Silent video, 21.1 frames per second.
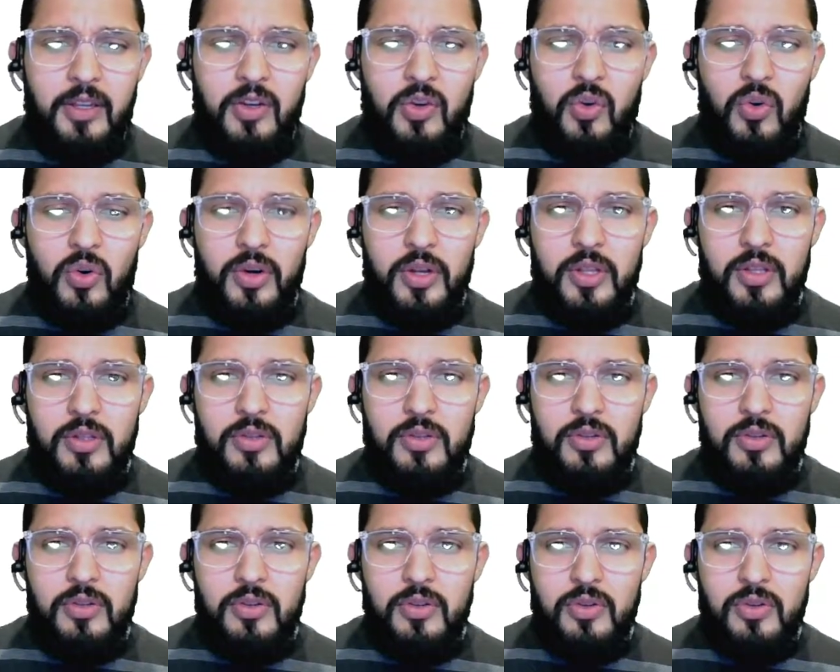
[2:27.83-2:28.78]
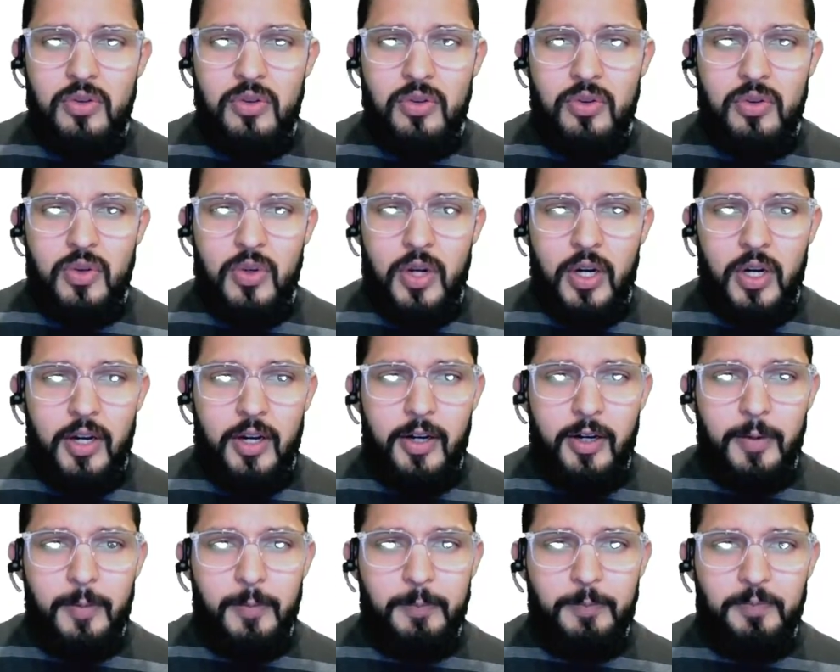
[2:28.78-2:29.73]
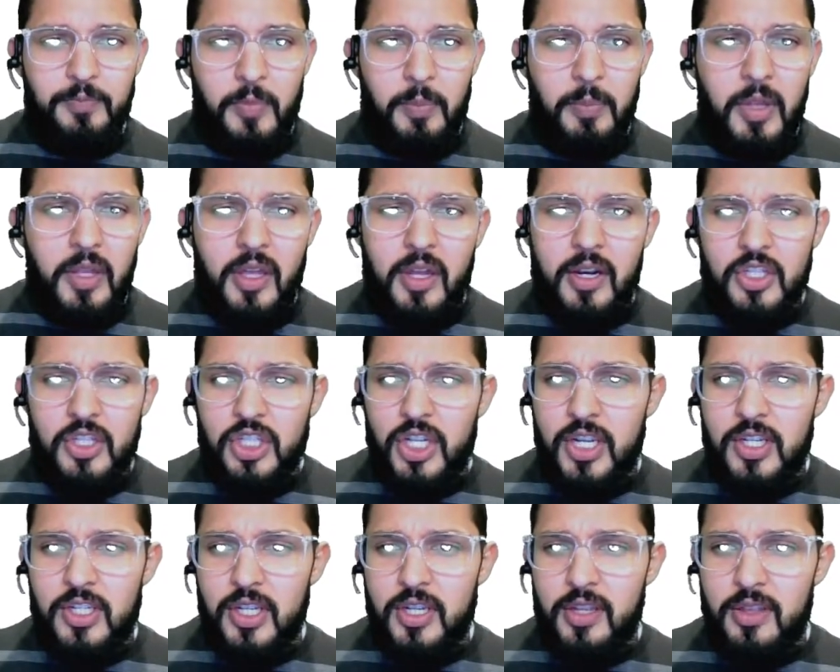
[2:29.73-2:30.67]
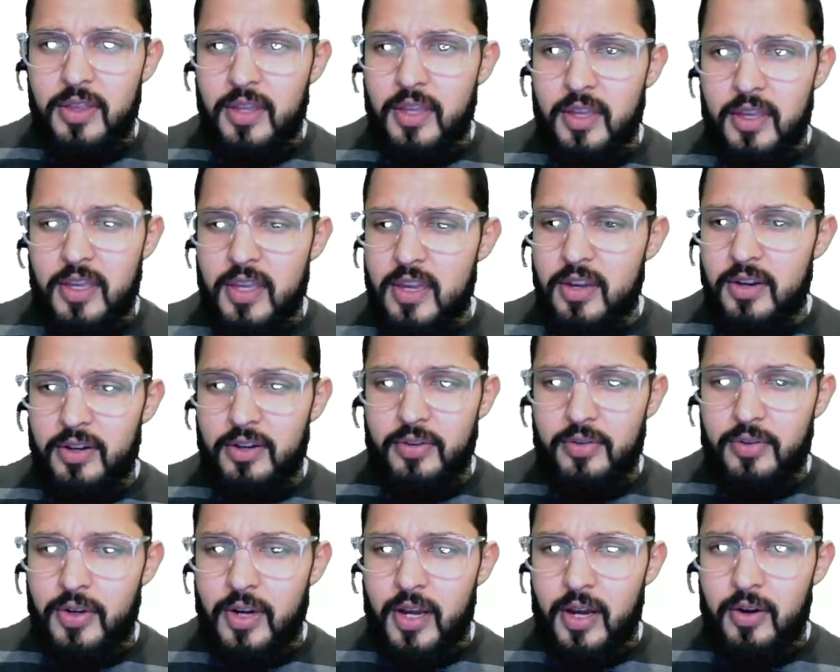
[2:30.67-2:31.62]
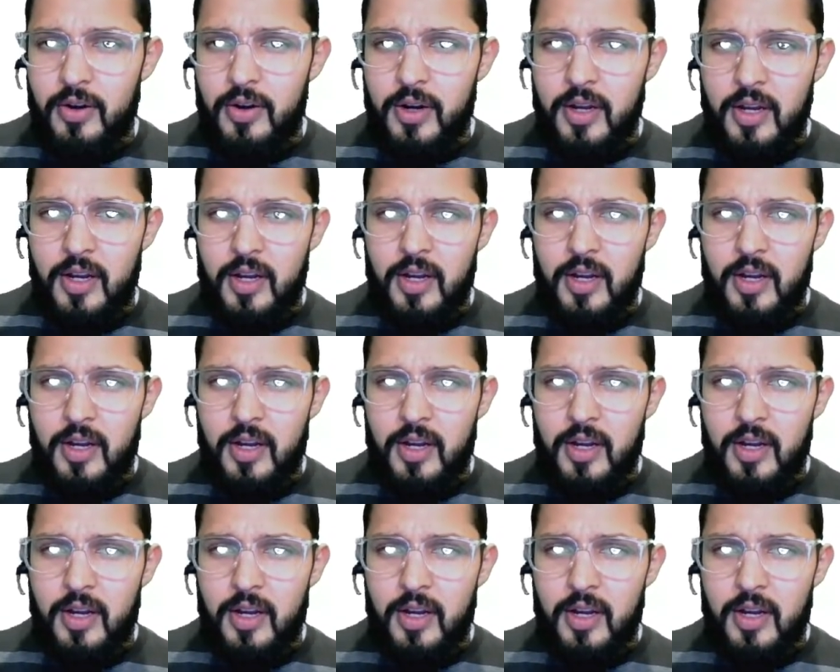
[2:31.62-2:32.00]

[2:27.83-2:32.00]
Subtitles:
going to change anything here for now.